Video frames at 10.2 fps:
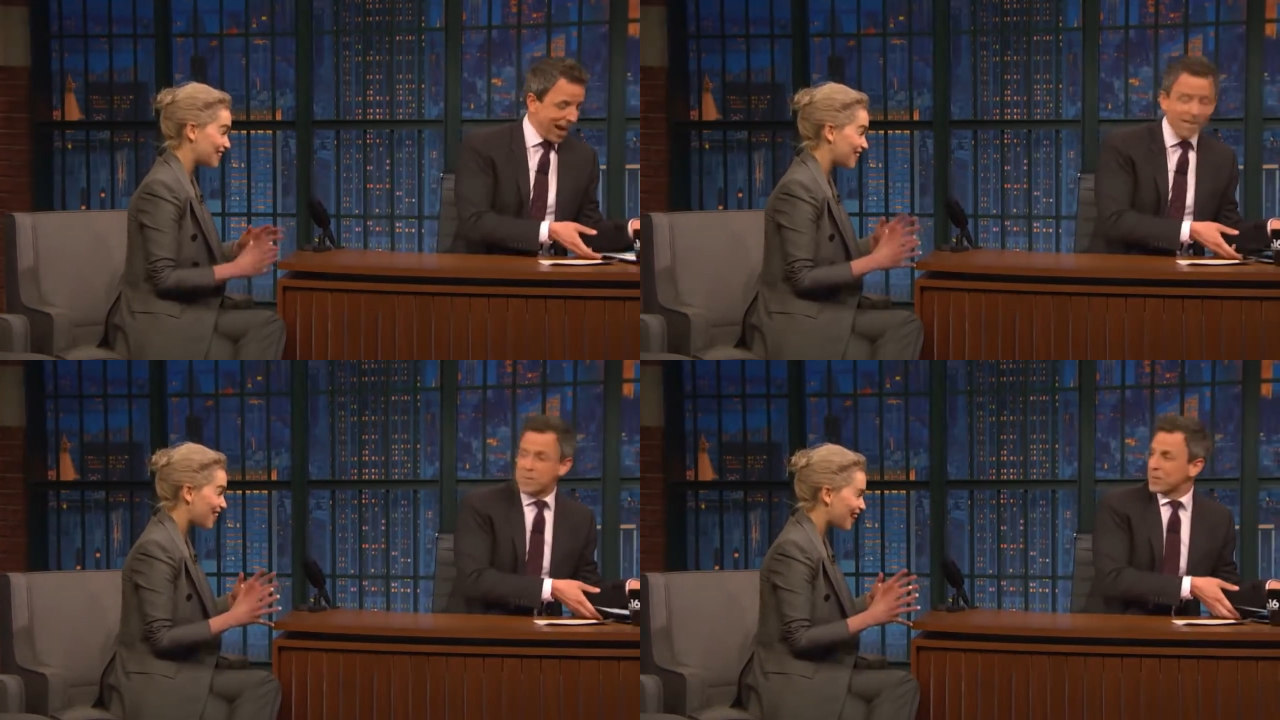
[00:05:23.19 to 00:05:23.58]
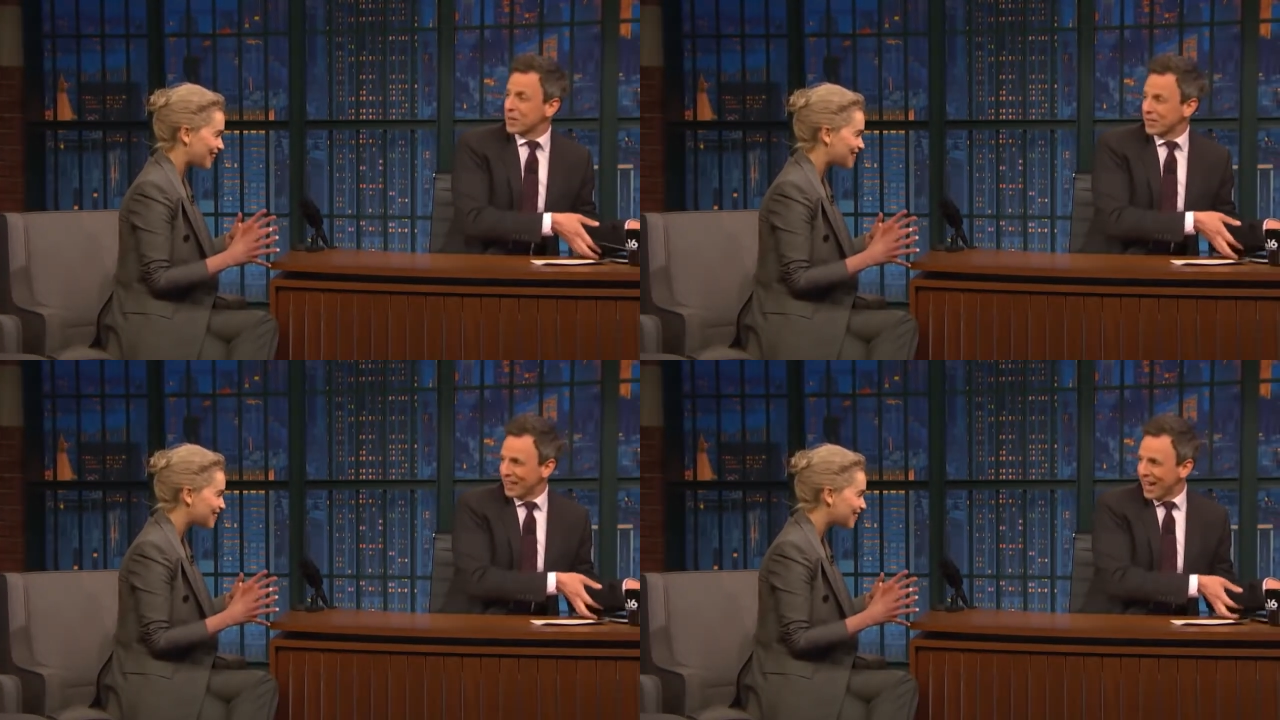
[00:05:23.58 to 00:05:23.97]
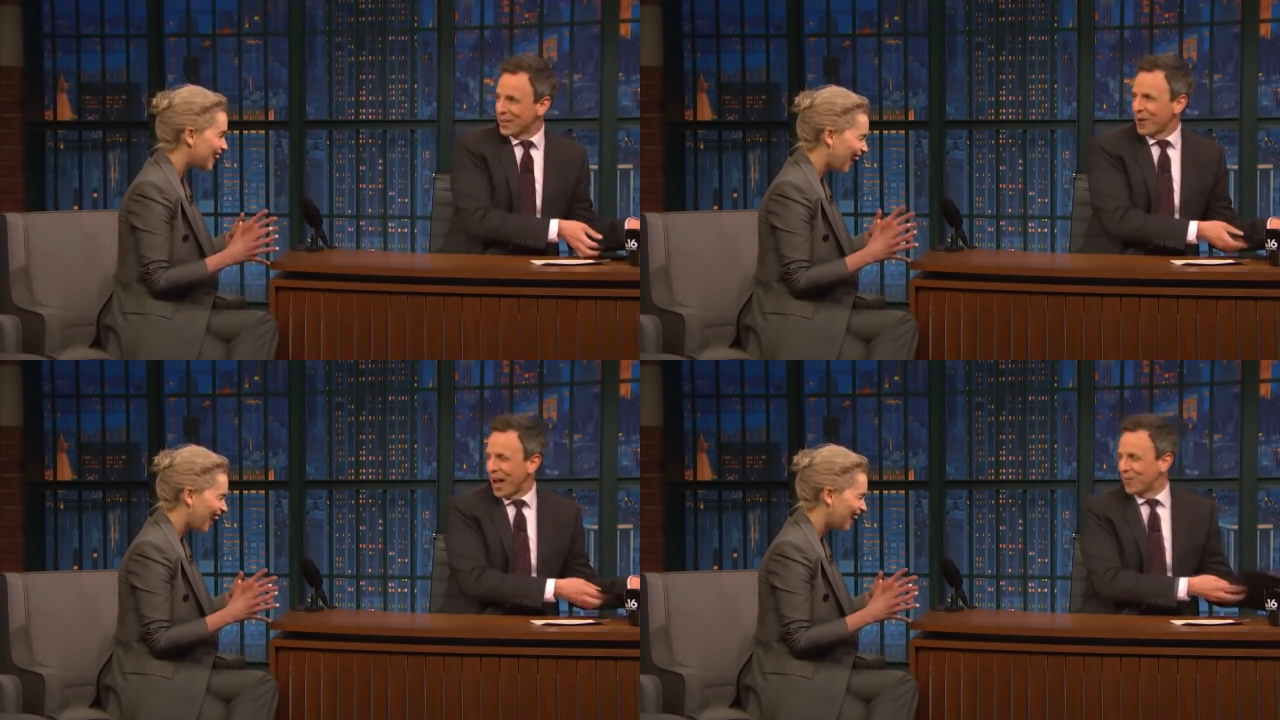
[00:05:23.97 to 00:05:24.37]
Speaker 1: Because of this. Yeah,
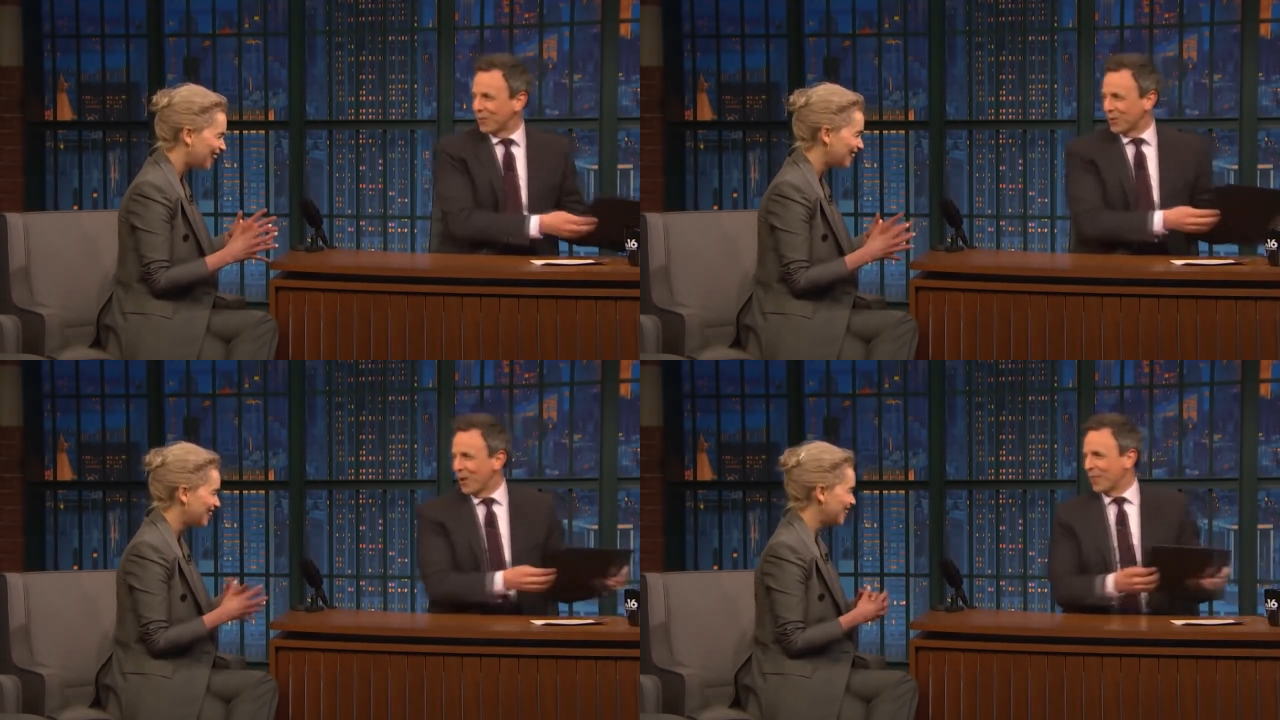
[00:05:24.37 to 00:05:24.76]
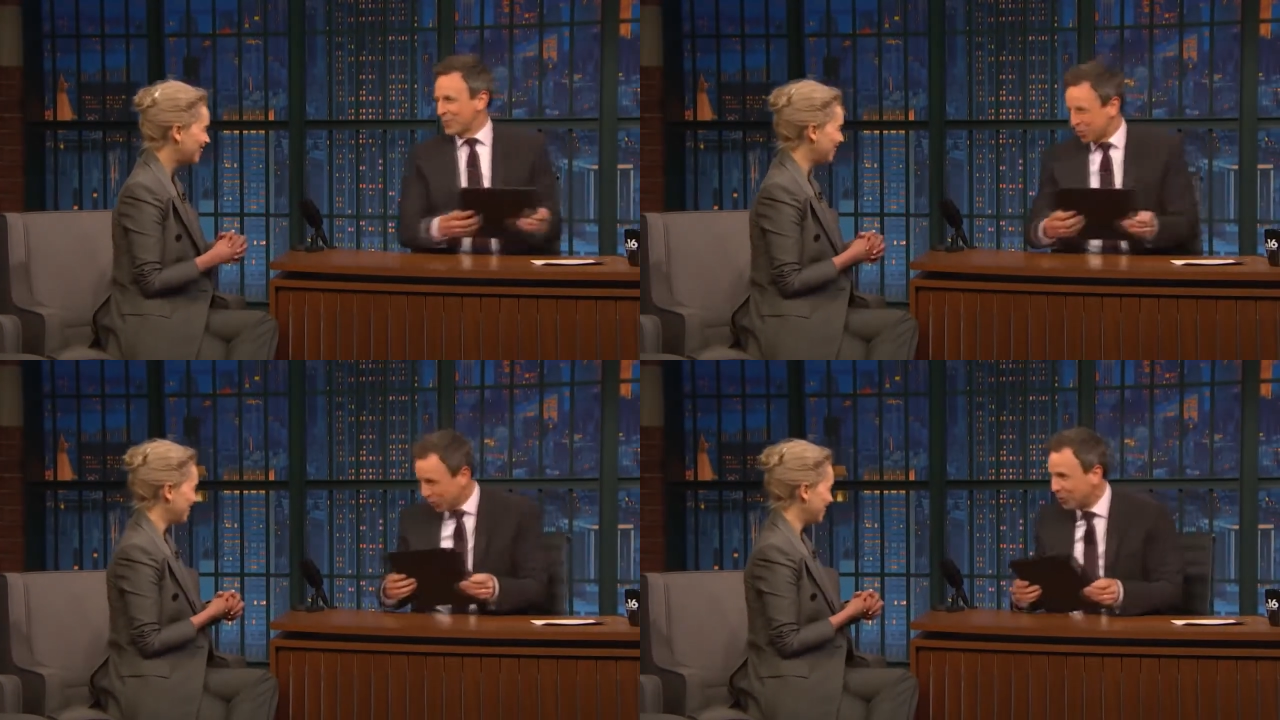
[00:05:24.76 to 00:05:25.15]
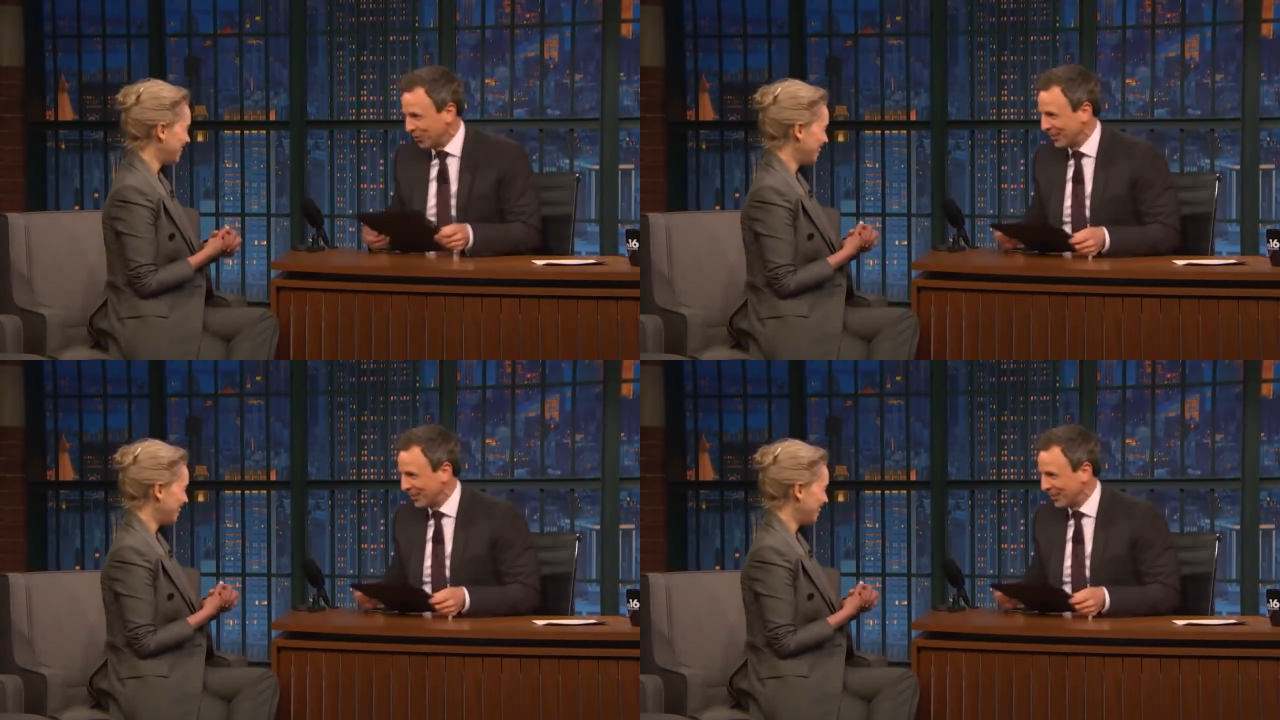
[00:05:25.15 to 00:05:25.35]
you have you have two.